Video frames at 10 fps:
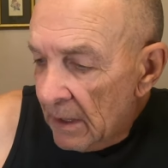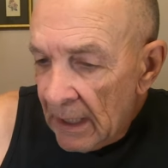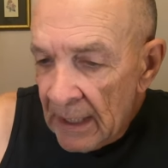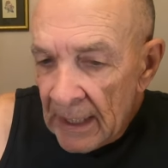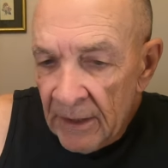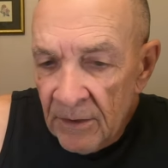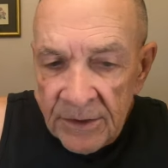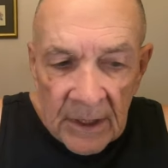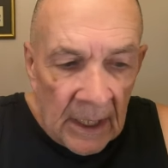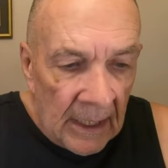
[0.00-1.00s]
and I
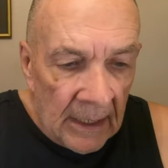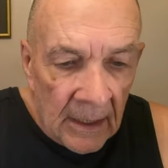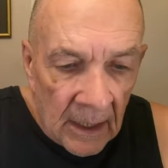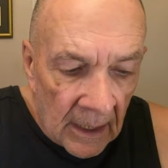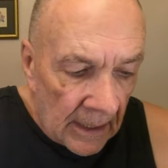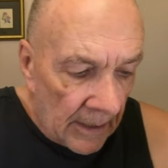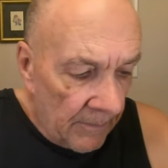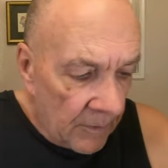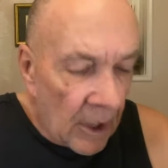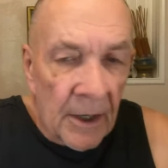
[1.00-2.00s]
used a uh,
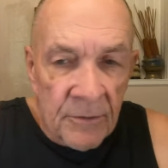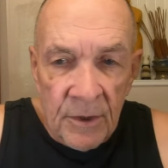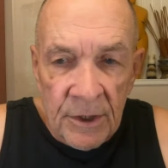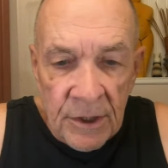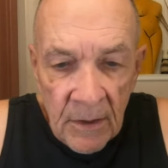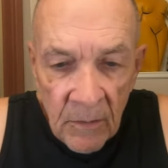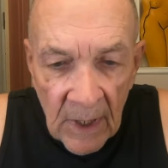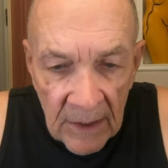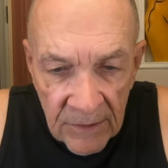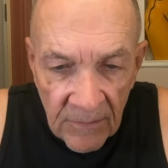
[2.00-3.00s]
cartridge
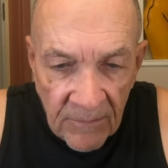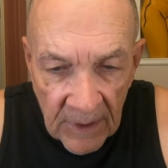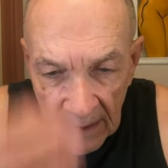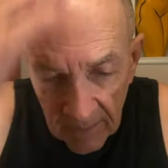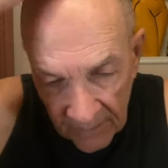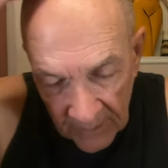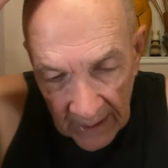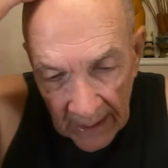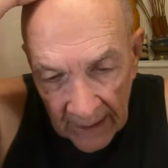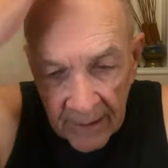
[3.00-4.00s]
razor for the for the
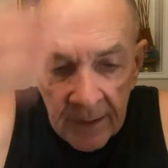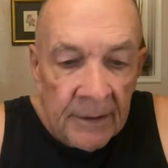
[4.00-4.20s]
head